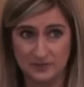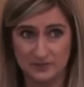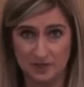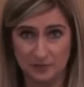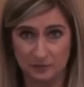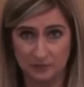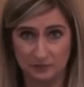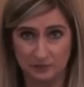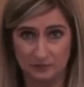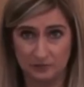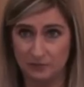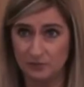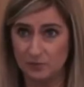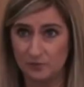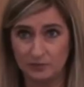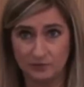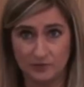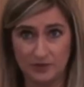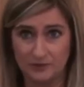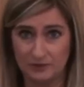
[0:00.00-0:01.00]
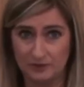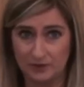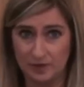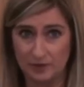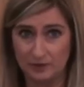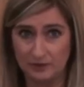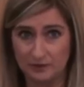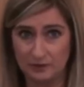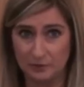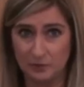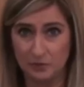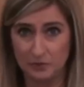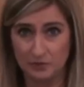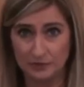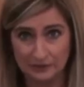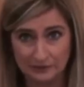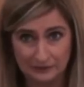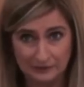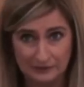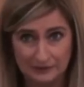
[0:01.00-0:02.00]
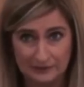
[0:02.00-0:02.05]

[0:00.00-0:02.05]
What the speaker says: tablet at 4 or 5 o'clock in the morning.